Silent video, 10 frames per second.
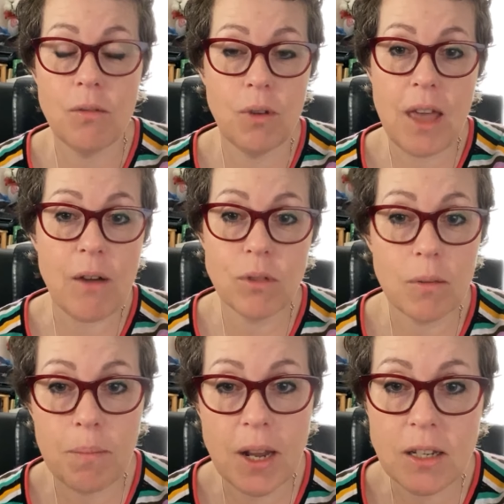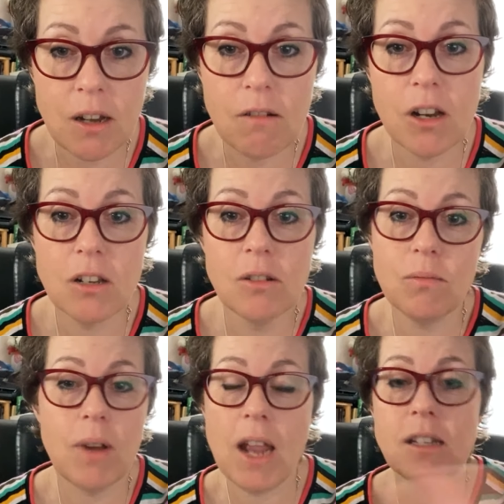without the pitta, and
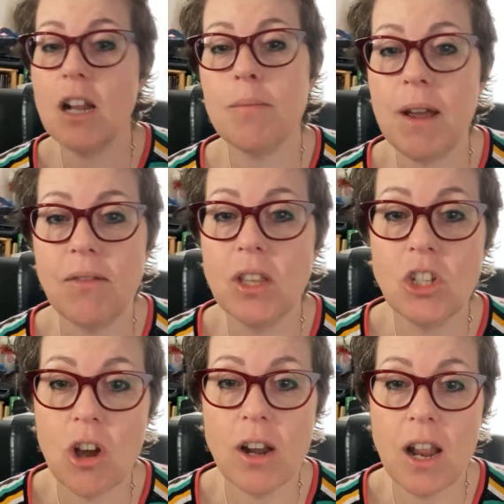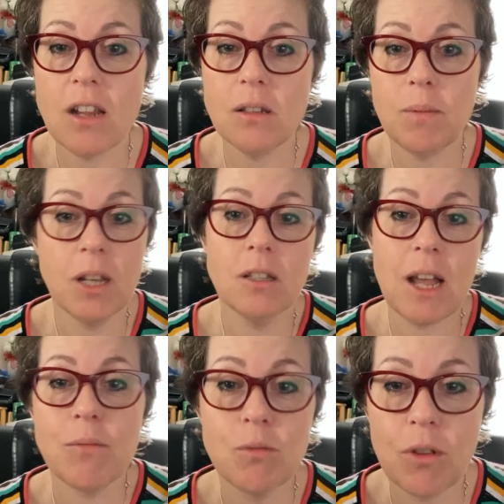we ended up having the Chinese because
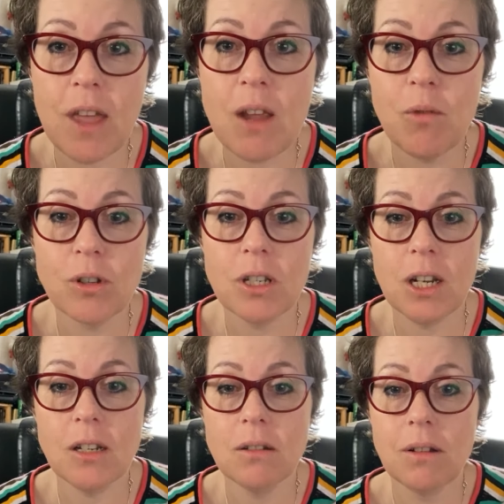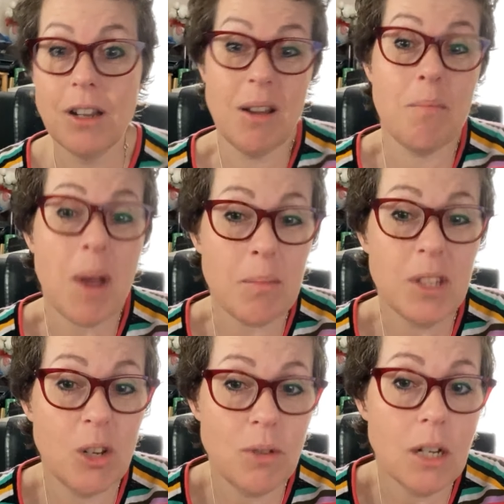that was what they wanted. And
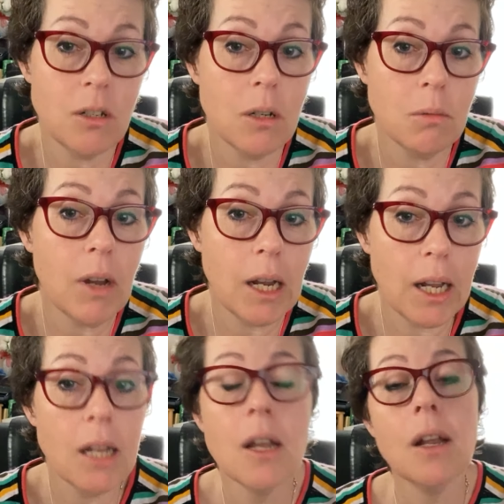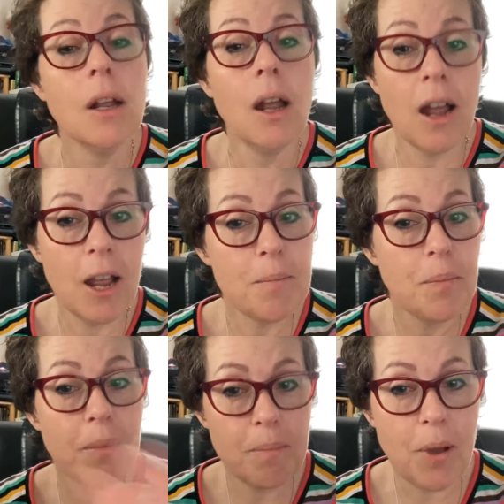perhaps you did too, really.
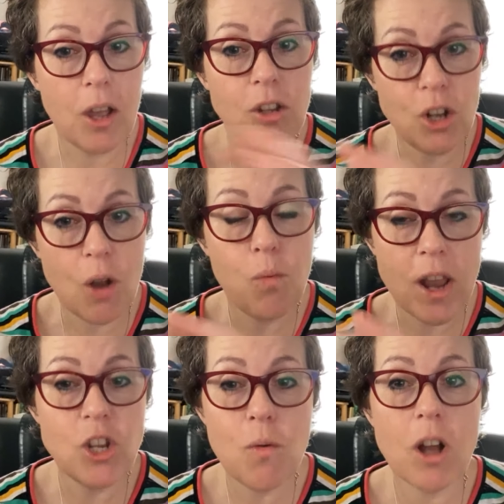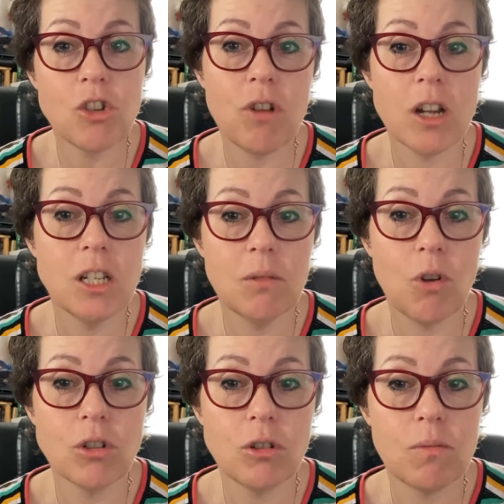But, you know, when you are trying to
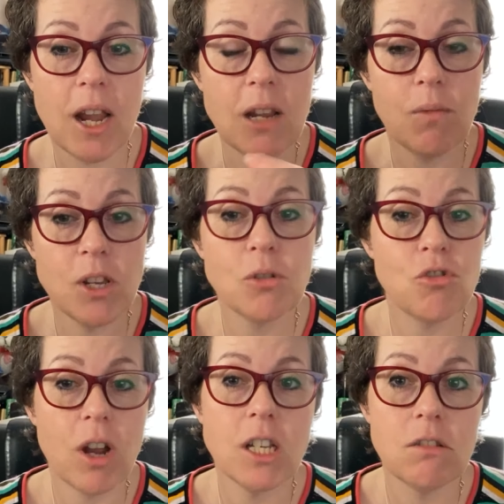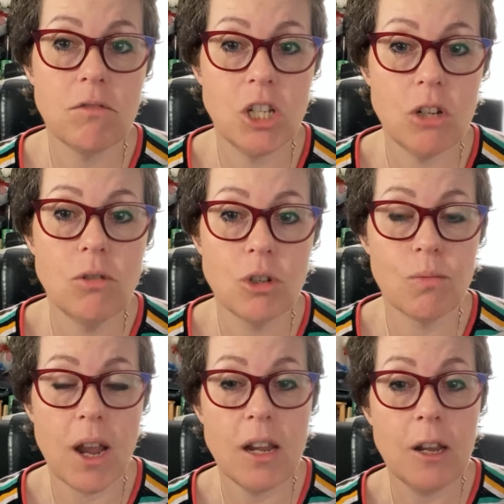watch your weight, when you're trying to reduce
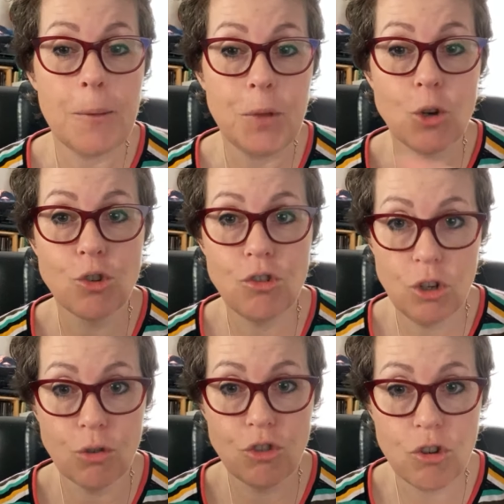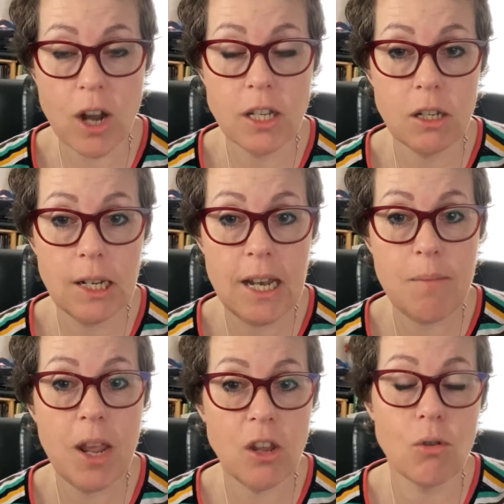your weight, and you're trying to
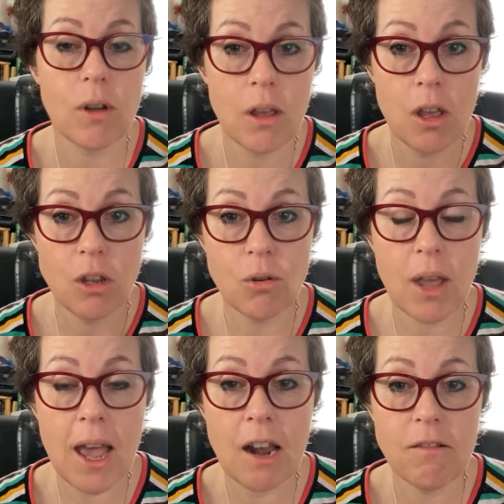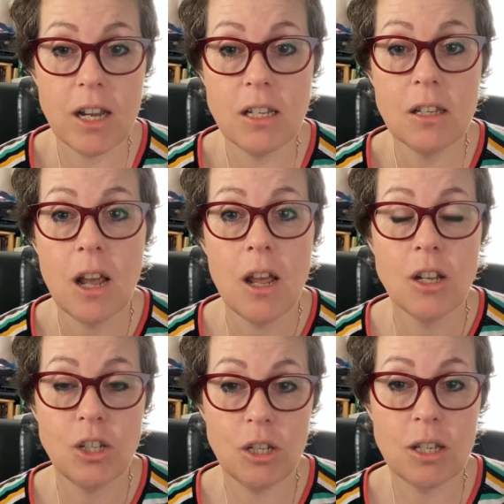limit your calories
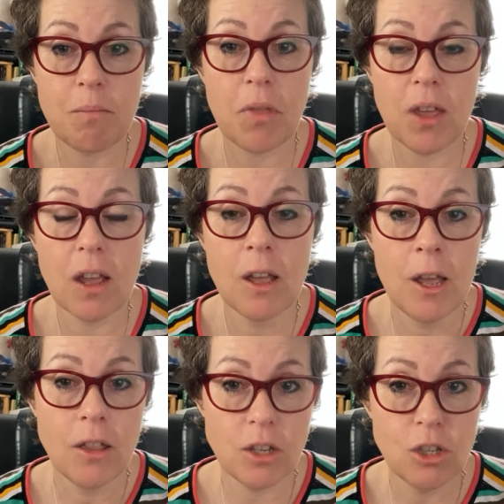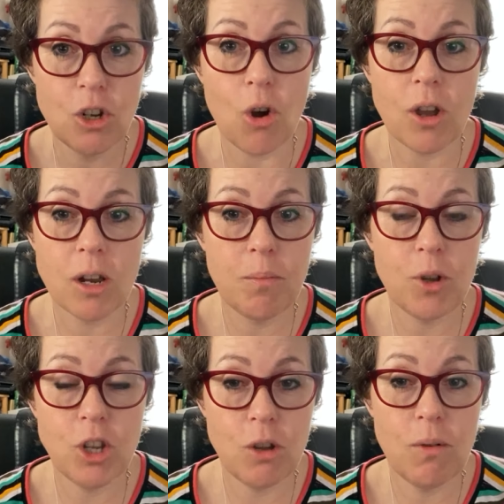to something that's not going to
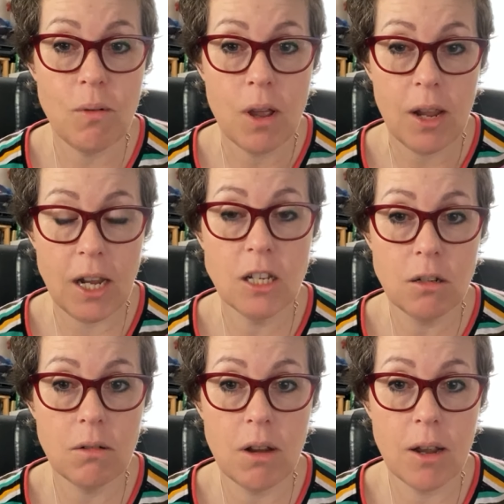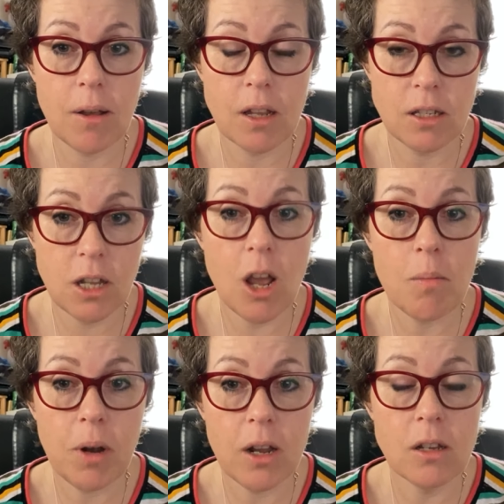put you into a
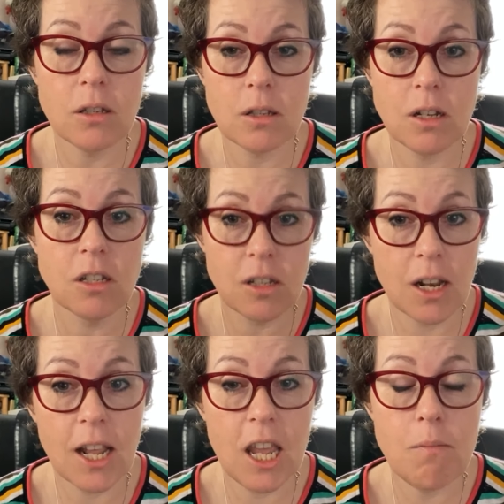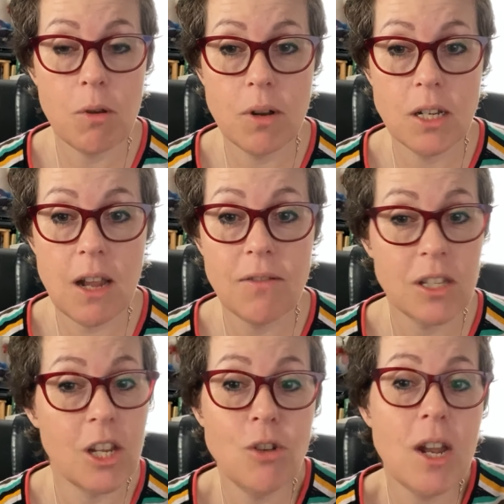surplus and is going to keep you in a
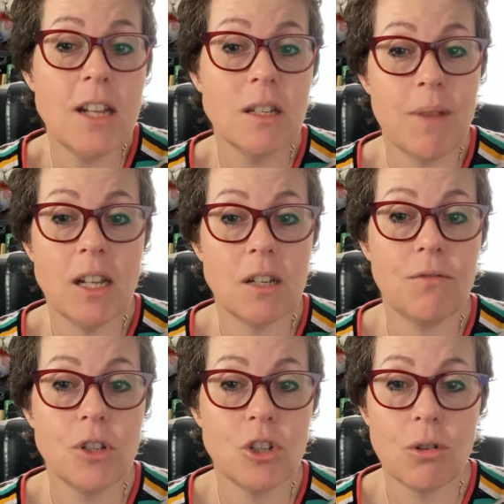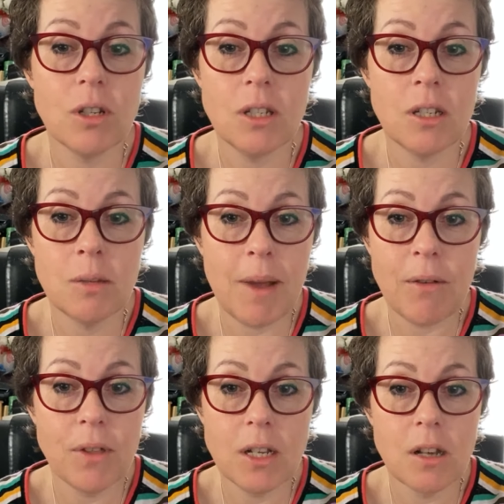deficit, you need to make different choices
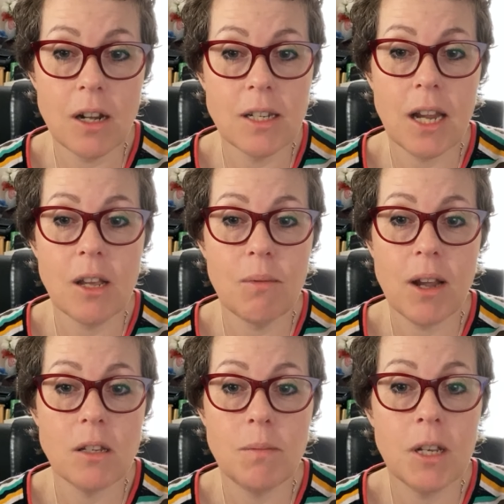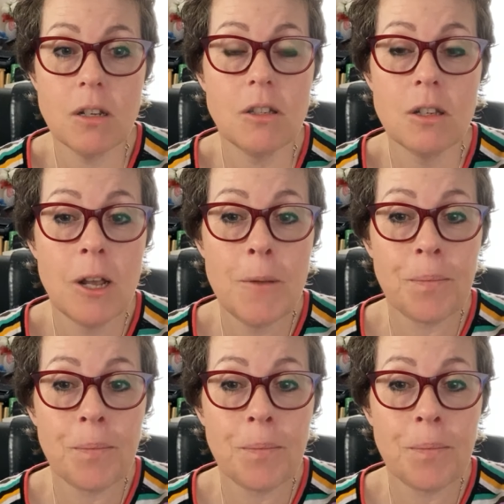about things like takeaways, because